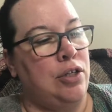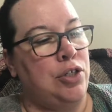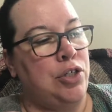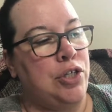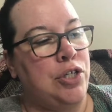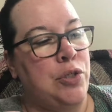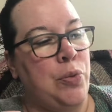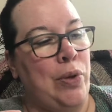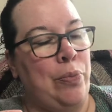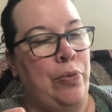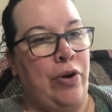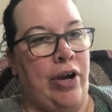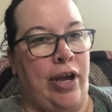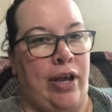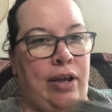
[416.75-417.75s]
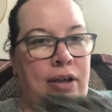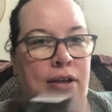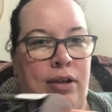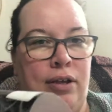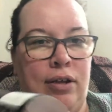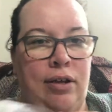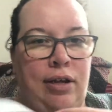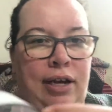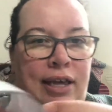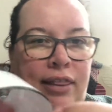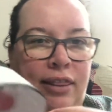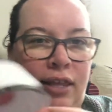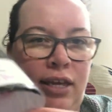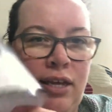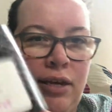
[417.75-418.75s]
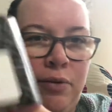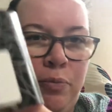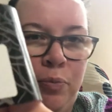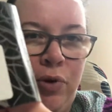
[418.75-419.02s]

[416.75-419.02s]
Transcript: Je suis prêt, I think.